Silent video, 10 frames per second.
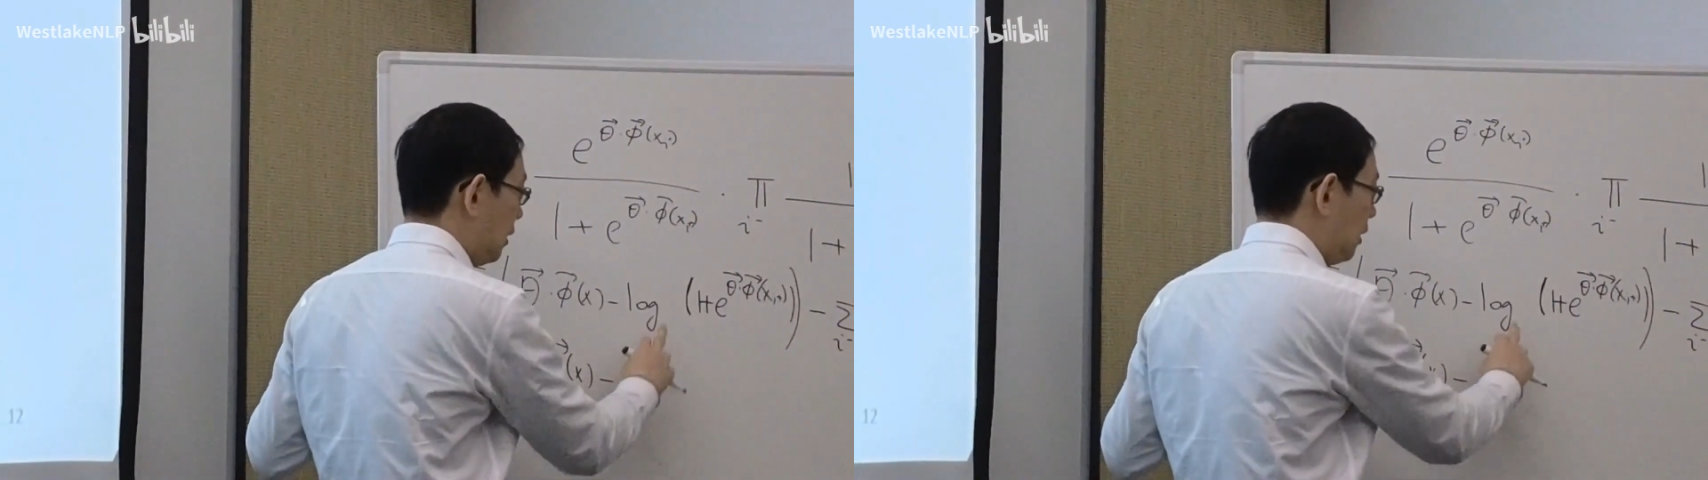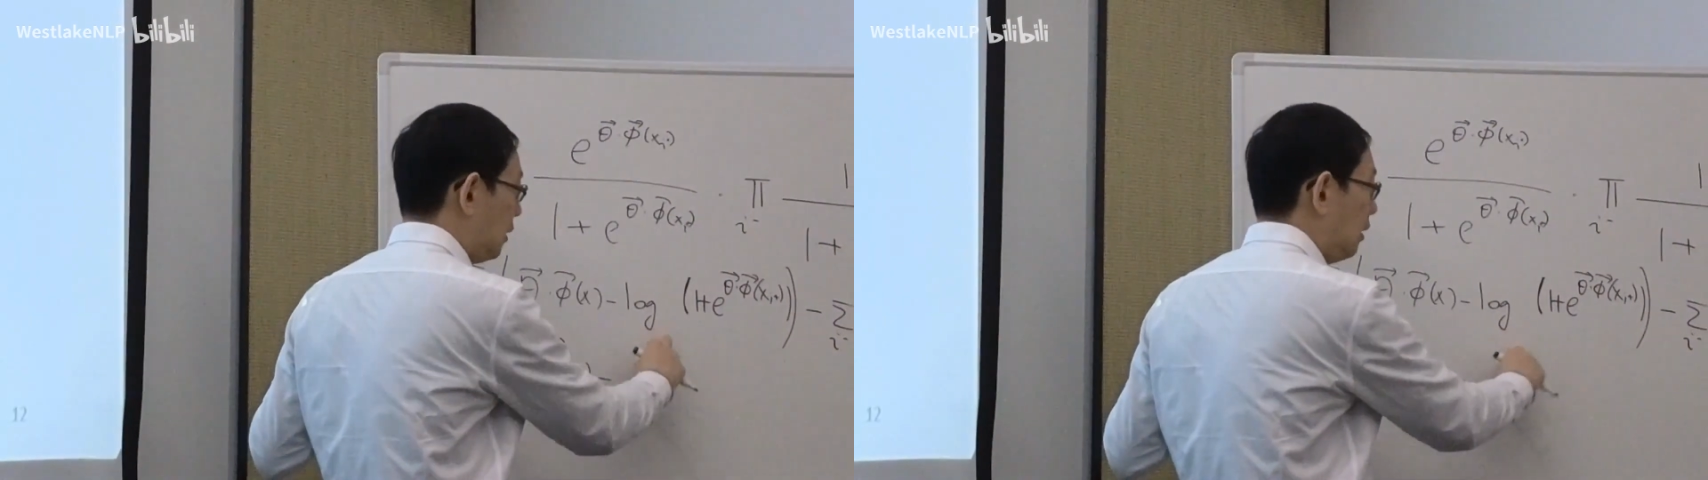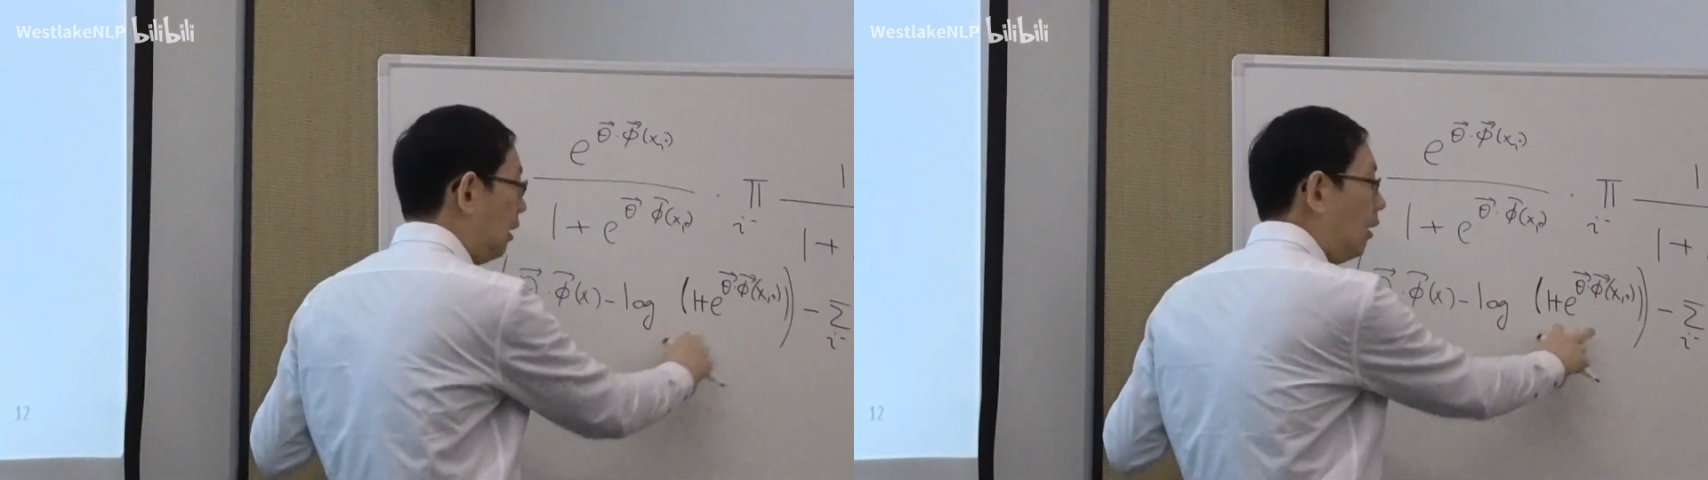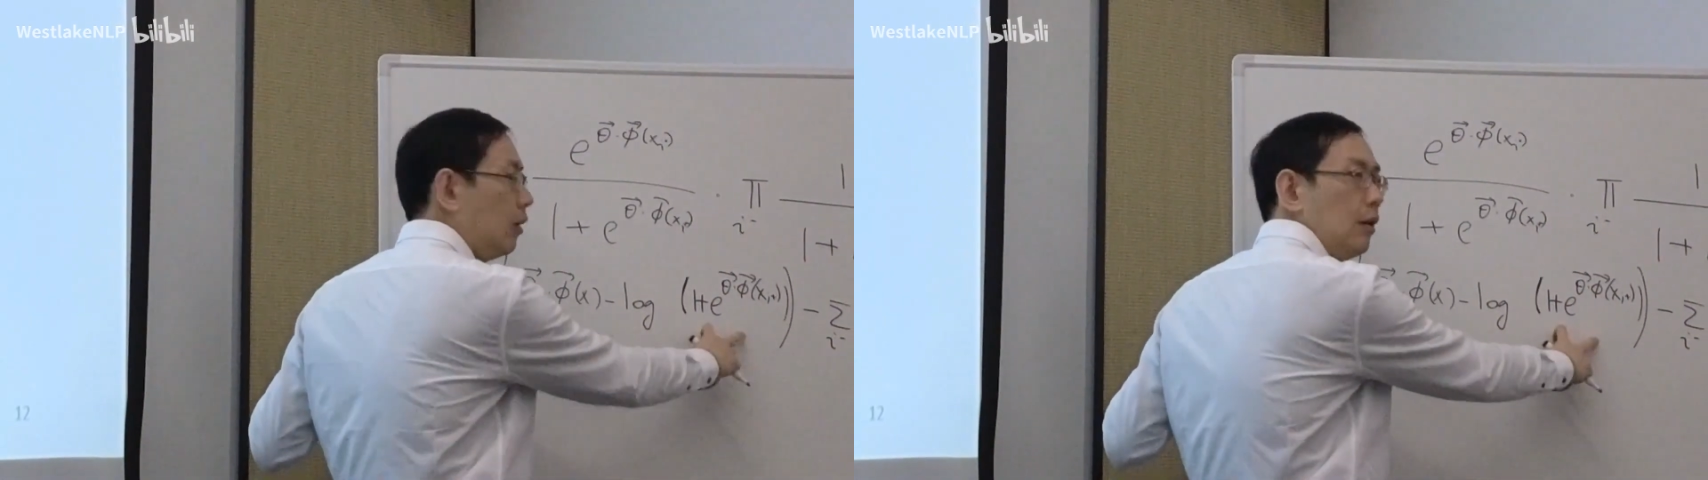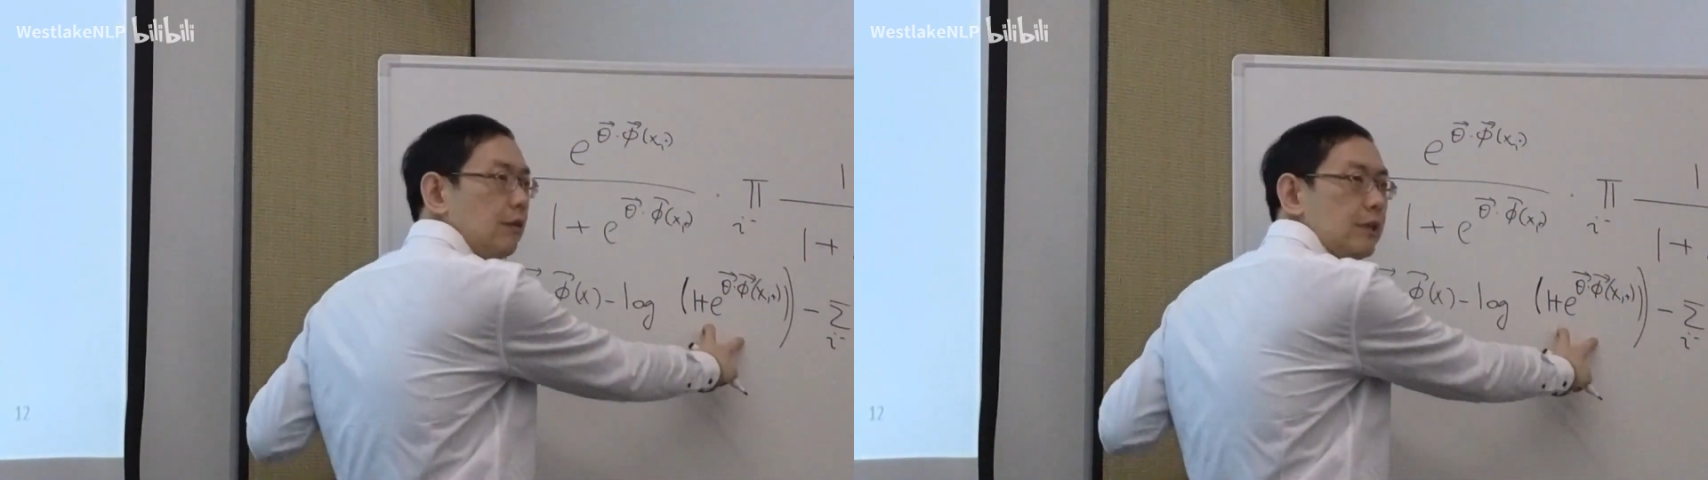the
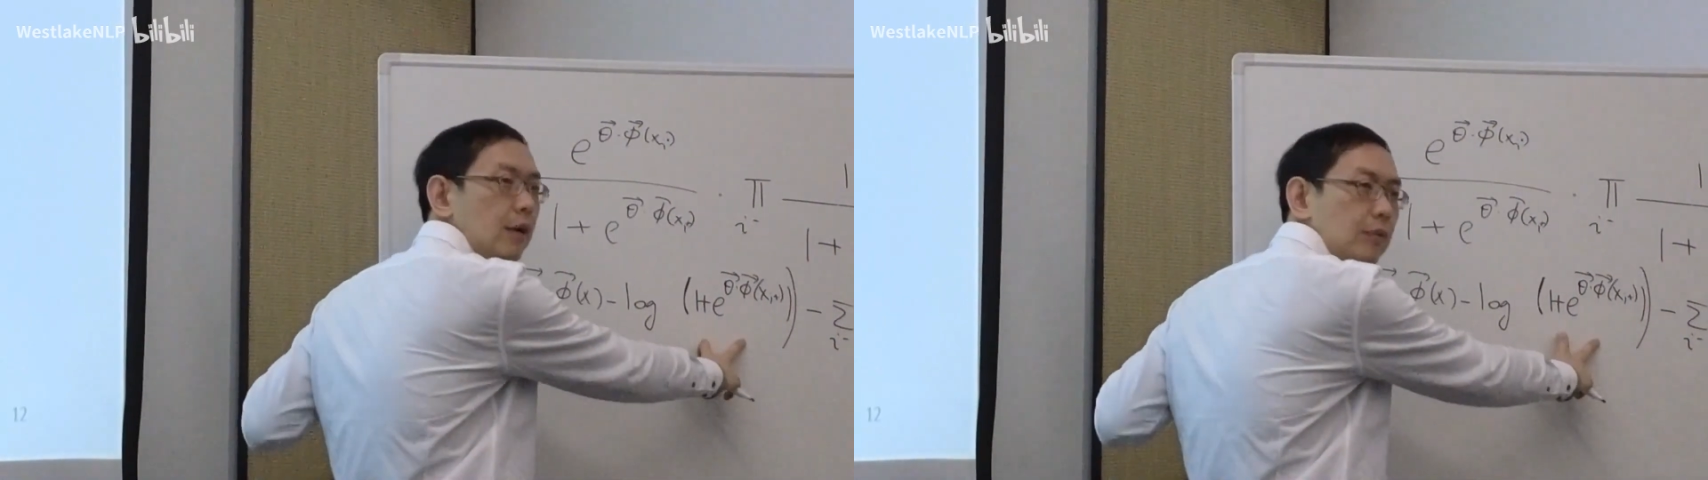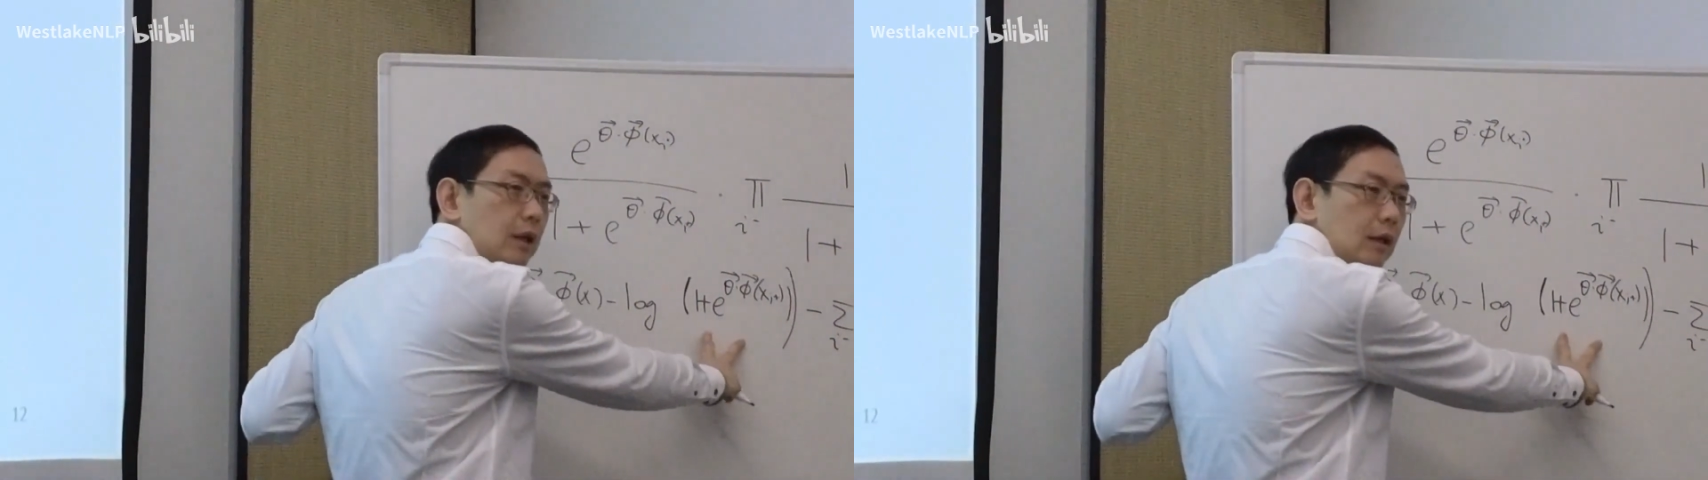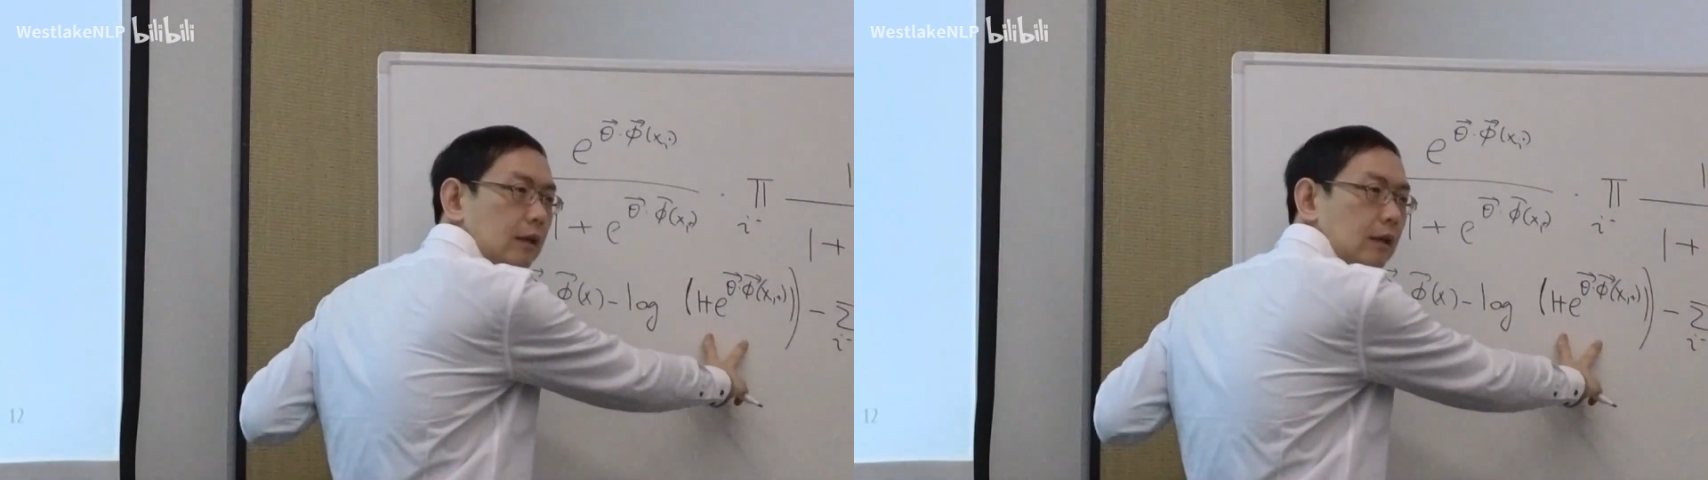log of something.